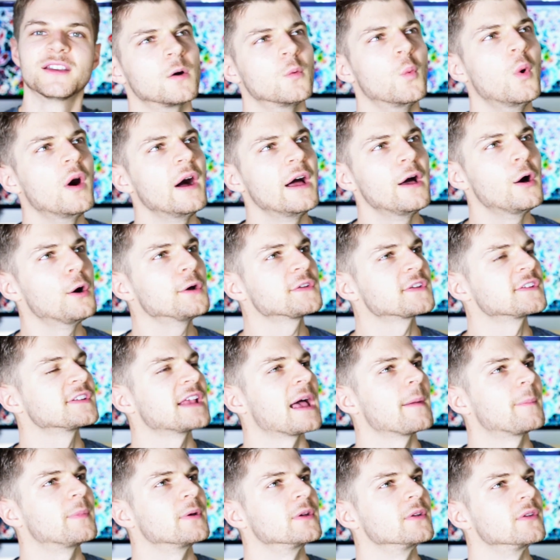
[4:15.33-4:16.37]
What else has
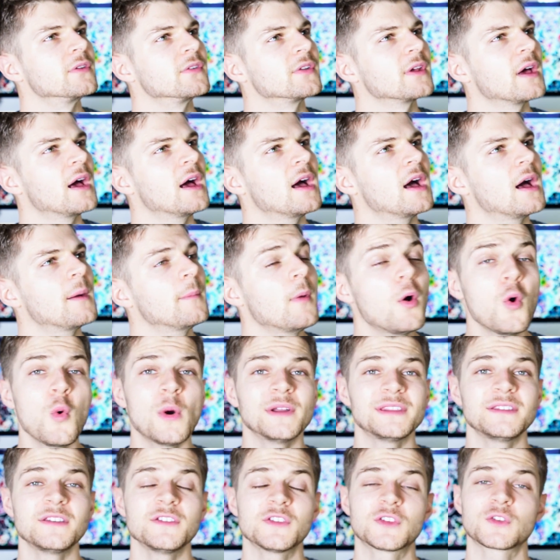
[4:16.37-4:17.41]
happened? Oh,
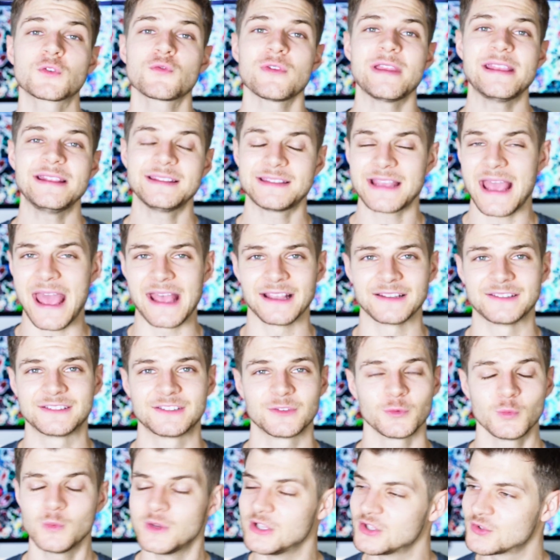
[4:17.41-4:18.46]
I did a screen
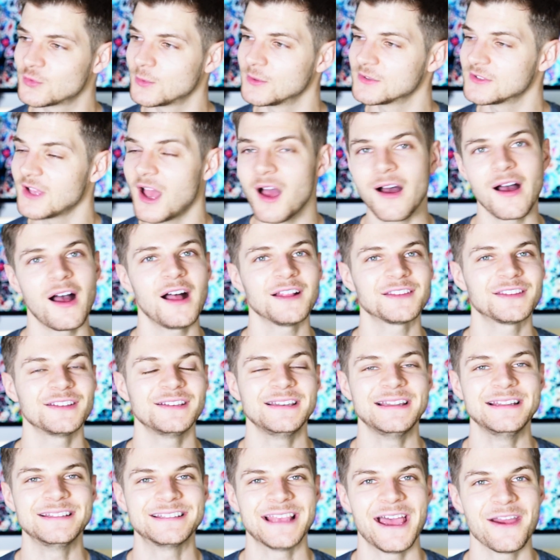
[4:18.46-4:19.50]
test, which was
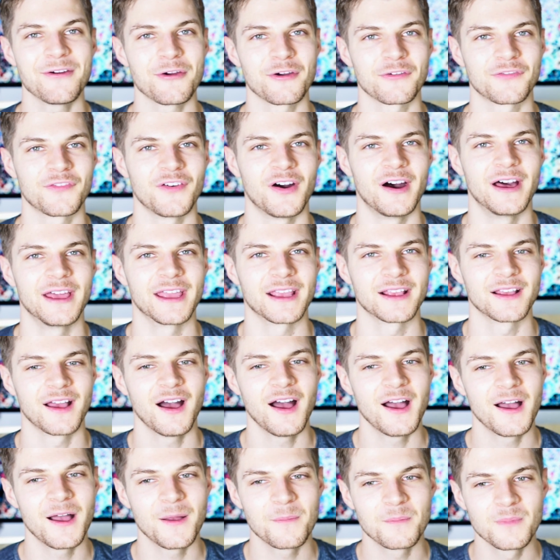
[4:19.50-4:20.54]
utterly terrifying.
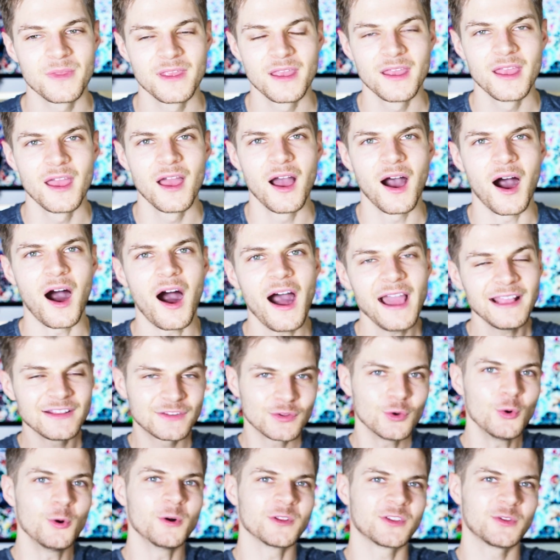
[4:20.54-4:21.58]
I
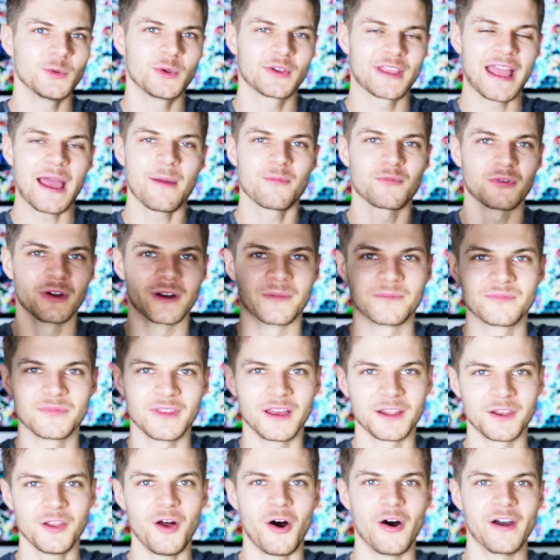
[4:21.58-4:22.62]
talk to a camera
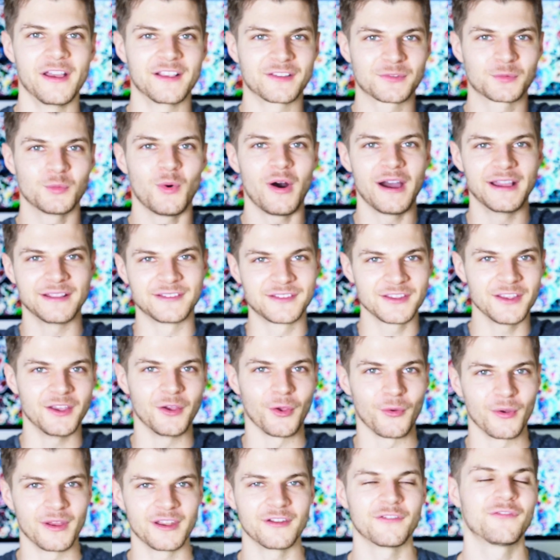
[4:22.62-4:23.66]
a lot, it's what I
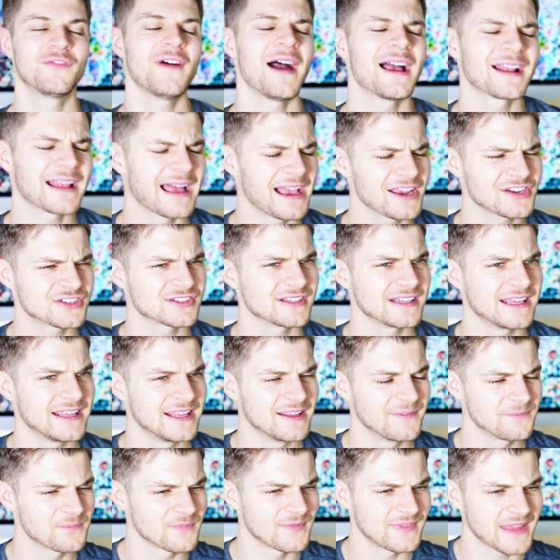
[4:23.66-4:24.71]
do. And in fact,
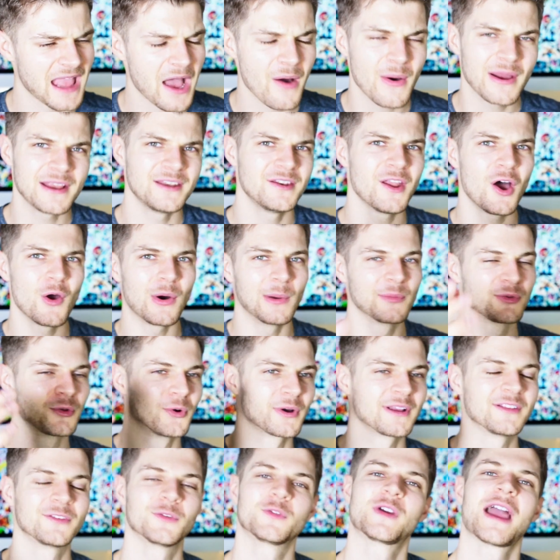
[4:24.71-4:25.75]
actually, now I know I'm
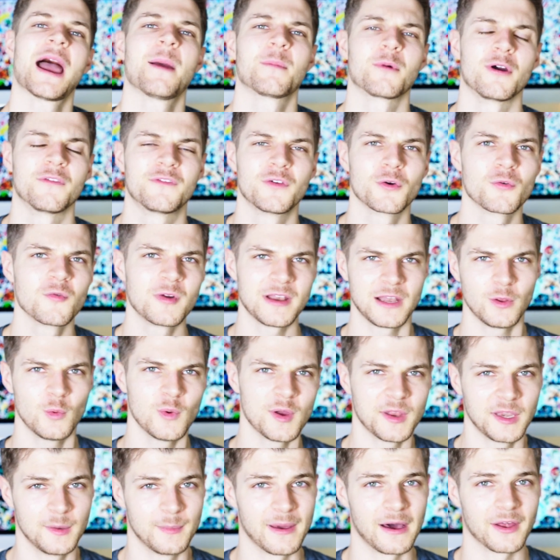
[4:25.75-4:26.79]
talking to a camera, I feel really
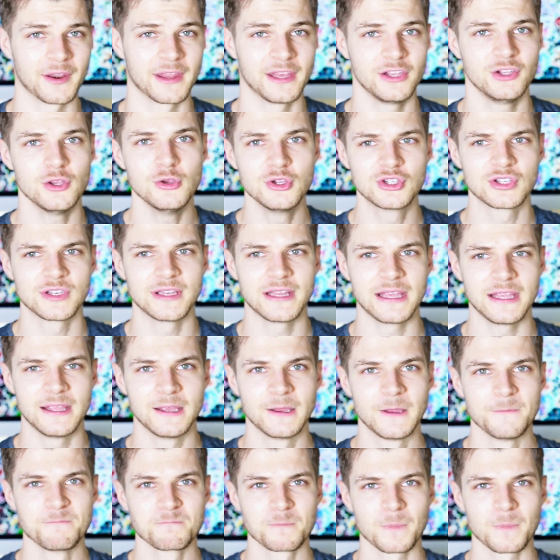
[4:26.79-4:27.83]
weird about it.
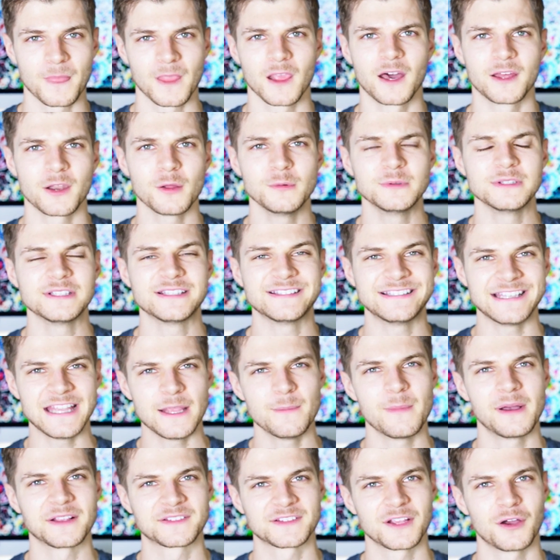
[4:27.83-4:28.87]
Usually, I don't see
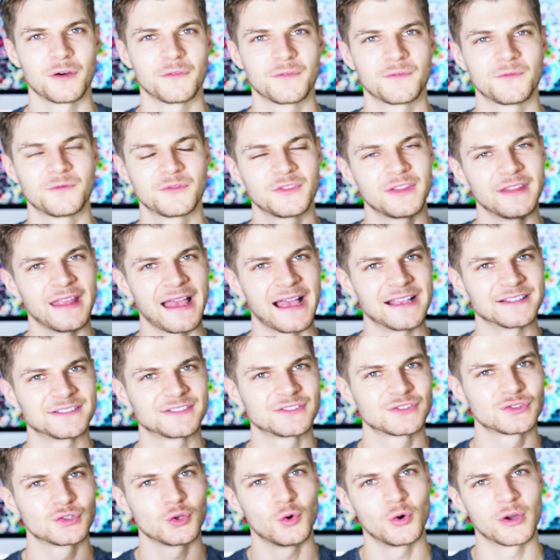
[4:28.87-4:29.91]
myself
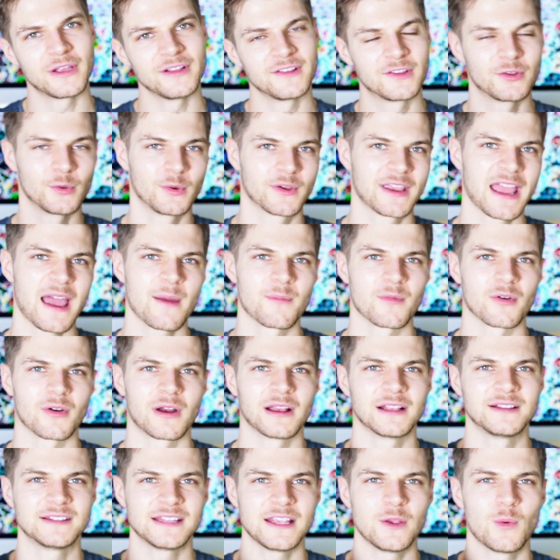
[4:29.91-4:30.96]
as talking to a camera.
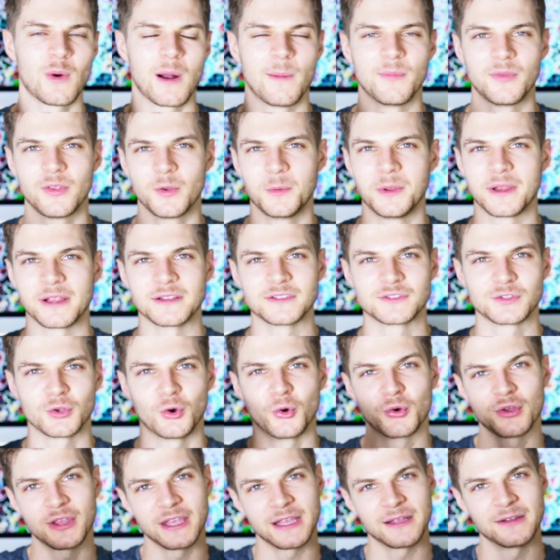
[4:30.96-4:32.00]
I see what I'm doing as
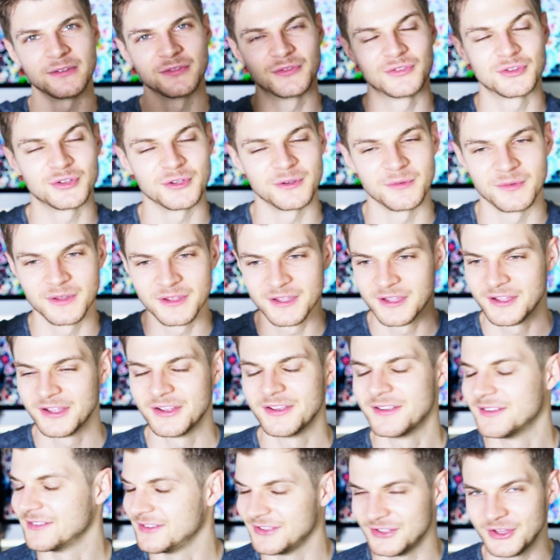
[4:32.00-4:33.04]
talking to
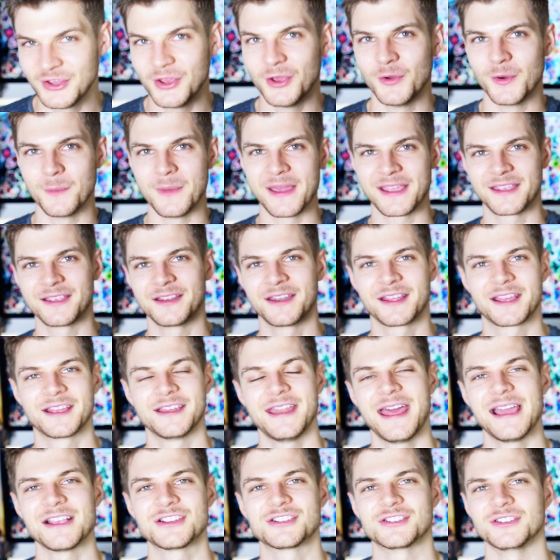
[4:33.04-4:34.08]
you and making a
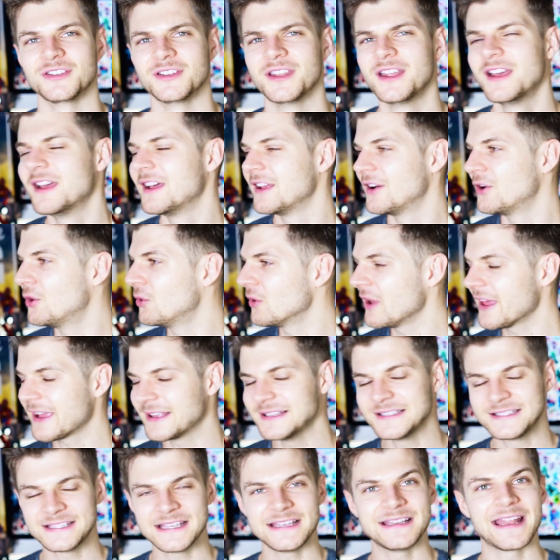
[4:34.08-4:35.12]
connection. All I
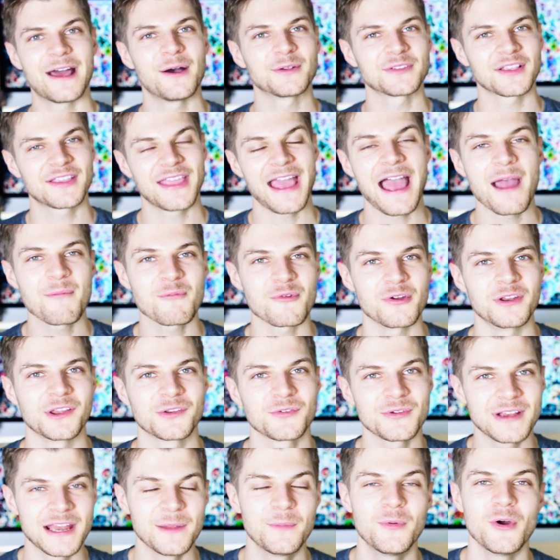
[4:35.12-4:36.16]
can see now is a camera and it's
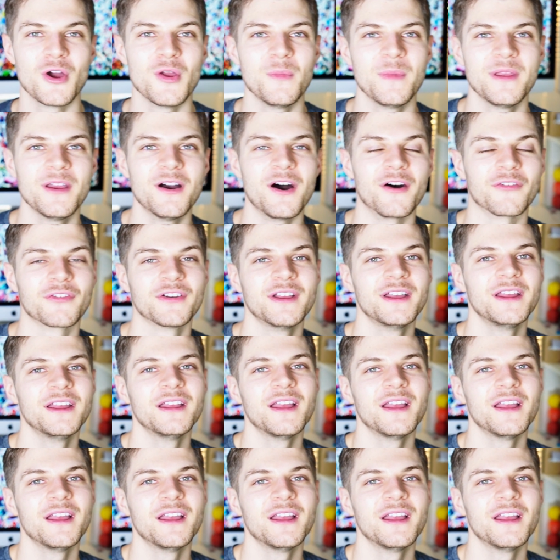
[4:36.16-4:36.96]
really putting me off.